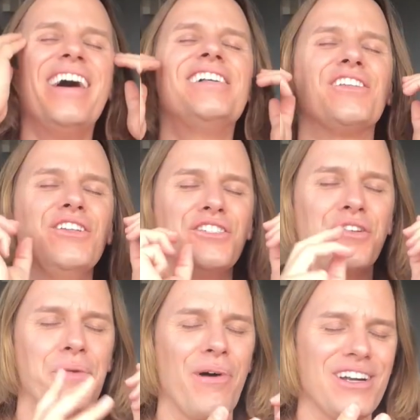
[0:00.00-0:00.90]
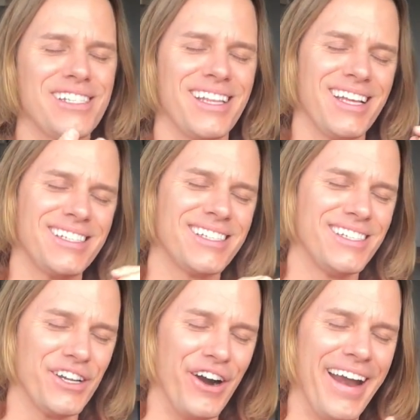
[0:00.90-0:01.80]
So there's 3 parts to this.
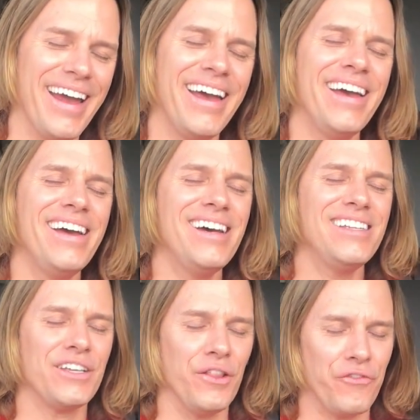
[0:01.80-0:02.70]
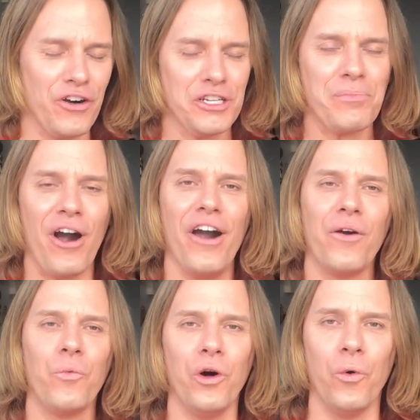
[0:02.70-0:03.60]
It's all right. So the first
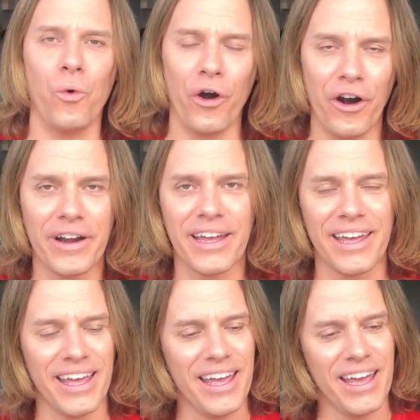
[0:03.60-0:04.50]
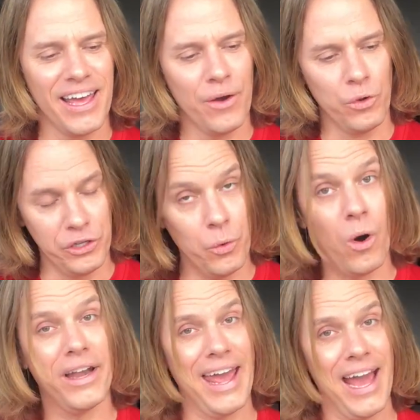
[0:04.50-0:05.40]
part we'll do
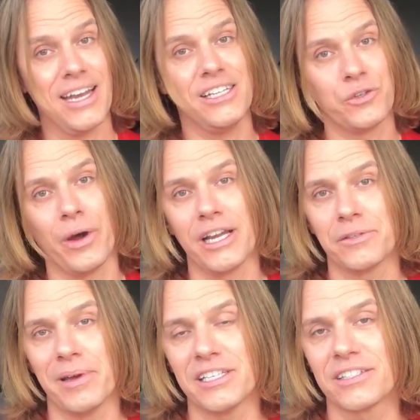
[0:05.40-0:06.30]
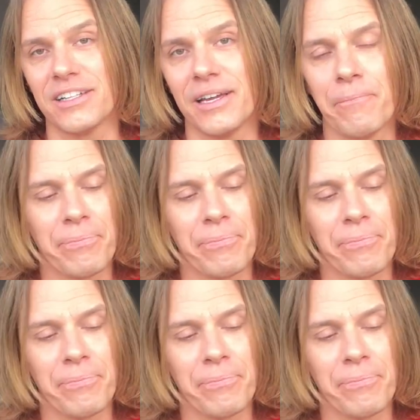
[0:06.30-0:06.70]
one-handed swings, basically.